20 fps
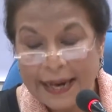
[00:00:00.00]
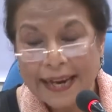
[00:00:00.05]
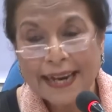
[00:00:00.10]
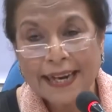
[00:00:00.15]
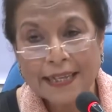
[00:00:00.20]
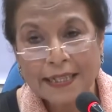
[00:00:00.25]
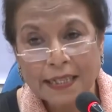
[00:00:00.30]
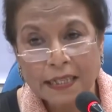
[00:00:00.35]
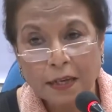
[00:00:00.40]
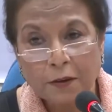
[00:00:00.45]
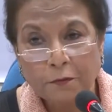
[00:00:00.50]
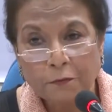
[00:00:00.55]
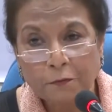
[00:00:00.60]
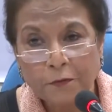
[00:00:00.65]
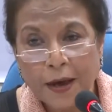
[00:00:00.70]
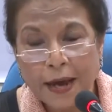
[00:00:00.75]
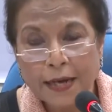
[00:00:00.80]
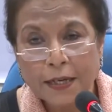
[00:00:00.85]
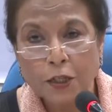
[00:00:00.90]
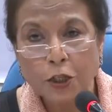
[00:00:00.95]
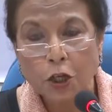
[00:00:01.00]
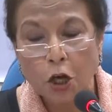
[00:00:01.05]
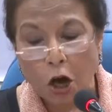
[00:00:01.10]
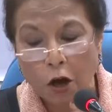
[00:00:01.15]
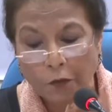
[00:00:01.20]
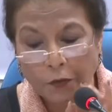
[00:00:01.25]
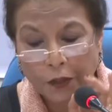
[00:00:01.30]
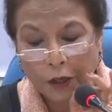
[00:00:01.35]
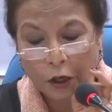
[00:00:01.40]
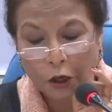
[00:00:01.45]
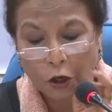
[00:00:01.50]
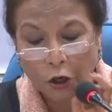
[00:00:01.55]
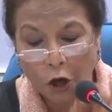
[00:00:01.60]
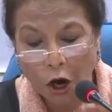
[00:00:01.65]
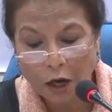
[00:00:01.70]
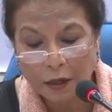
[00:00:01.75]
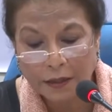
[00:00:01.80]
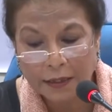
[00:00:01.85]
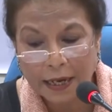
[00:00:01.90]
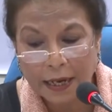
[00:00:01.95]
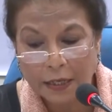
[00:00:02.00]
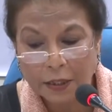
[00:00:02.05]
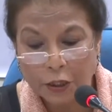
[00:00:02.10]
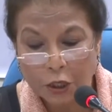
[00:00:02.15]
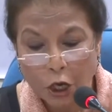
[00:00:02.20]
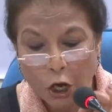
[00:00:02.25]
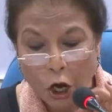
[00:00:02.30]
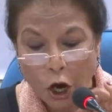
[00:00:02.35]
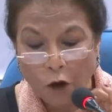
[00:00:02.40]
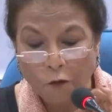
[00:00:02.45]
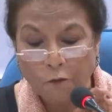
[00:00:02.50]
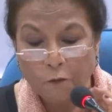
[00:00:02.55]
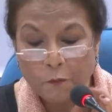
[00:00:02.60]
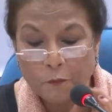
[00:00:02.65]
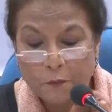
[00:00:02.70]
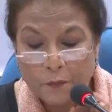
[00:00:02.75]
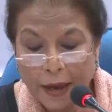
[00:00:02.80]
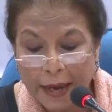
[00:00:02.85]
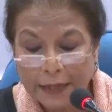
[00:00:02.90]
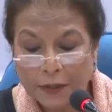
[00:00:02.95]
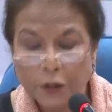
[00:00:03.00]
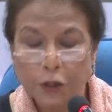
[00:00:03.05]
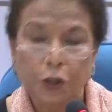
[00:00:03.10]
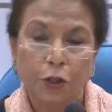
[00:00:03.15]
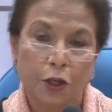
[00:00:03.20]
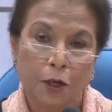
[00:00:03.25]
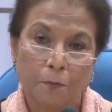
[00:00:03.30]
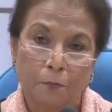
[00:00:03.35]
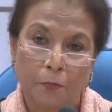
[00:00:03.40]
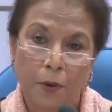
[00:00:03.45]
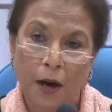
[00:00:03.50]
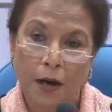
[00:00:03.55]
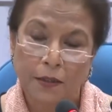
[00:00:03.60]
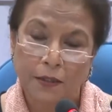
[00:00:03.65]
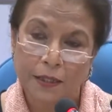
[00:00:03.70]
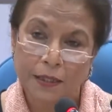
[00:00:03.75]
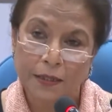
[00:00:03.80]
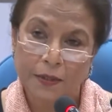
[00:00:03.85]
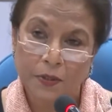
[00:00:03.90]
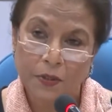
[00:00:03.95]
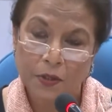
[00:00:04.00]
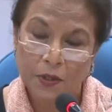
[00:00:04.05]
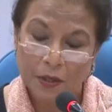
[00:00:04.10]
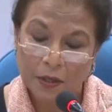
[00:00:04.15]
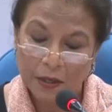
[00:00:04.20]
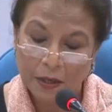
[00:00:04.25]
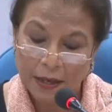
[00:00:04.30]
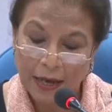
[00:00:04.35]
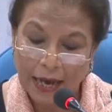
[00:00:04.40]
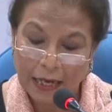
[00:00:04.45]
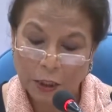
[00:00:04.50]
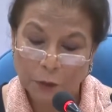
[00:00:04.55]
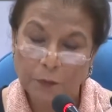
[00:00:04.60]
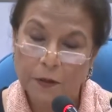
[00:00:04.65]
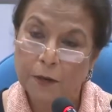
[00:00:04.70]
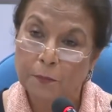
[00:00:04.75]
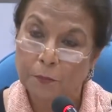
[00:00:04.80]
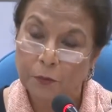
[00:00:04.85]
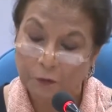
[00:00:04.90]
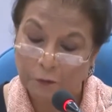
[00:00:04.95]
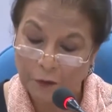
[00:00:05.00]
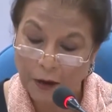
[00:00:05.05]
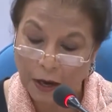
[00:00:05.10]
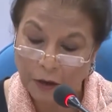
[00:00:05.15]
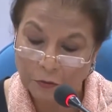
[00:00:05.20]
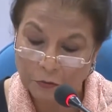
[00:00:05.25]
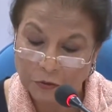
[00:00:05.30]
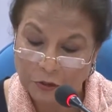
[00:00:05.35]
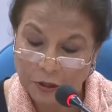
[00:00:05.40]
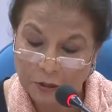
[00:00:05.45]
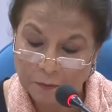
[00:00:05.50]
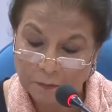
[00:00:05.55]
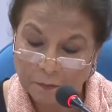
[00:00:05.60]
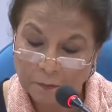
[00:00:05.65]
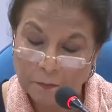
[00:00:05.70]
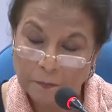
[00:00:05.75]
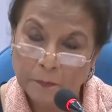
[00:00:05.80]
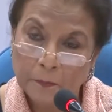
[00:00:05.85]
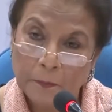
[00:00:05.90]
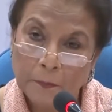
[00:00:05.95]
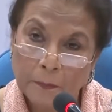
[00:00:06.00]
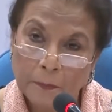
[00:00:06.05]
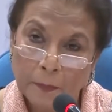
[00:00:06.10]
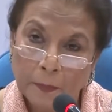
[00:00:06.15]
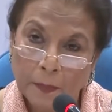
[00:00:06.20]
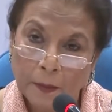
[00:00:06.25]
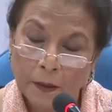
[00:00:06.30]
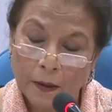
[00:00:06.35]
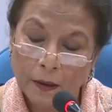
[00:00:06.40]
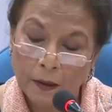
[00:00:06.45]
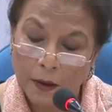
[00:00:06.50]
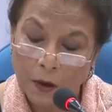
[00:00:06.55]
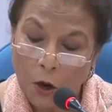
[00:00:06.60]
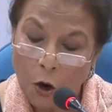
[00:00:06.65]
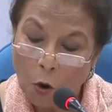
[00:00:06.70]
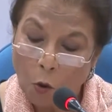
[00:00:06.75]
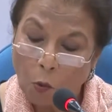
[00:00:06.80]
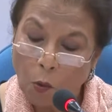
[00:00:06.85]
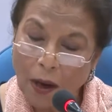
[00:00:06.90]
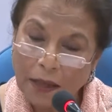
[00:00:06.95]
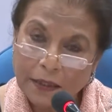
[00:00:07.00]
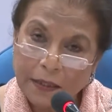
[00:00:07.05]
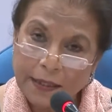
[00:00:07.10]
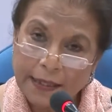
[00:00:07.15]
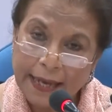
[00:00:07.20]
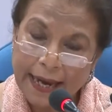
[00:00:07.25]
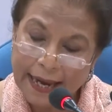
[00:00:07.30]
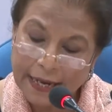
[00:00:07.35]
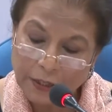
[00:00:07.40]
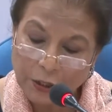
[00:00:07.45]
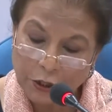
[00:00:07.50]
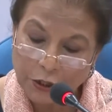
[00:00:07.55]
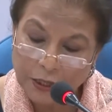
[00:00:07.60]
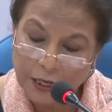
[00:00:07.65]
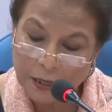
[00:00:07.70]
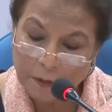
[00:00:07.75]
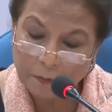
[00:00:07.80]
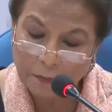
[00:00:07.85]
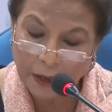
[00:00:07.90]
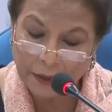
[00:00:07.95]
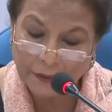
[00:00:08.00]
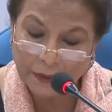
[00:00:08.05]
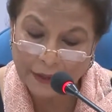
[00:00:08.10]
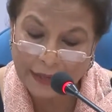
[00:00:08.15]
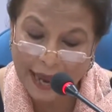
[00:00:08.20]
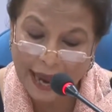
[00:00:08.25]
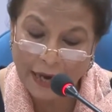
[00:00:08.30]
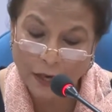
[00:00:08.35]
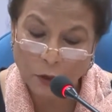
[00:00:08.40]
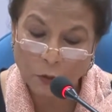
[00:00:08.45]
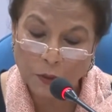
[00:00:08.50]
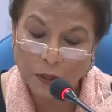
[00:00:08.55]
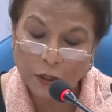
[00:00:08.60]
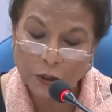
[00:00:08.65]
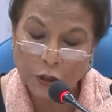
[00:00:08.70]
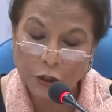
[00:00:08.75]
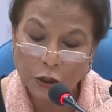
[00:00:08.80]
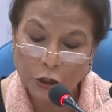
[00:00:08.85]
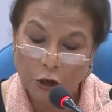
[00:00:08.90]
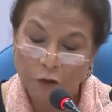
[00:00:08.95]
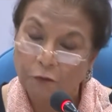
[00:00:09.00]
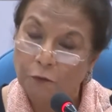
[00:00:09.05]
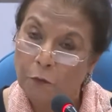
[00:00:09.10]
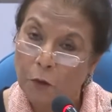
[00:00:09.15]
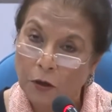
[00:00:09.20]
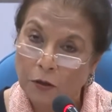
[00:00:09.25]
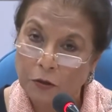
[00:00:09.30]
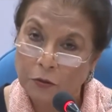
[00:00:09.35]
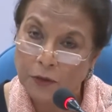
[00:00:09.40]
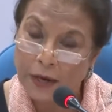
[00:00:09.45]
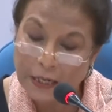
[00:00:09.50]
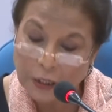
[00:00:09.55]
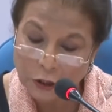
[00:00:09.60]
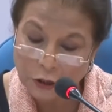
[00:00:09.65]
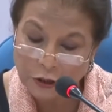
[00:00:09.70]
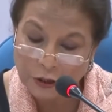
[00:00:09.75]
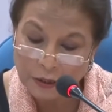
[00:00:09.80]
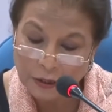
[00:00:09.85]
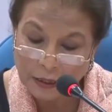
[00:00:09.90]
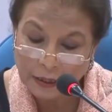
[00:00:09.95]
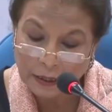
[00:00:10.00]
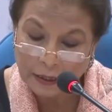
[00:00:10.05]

its effect on the conduct of mainstream parties has been profound. Once hedged in by the language of moderation,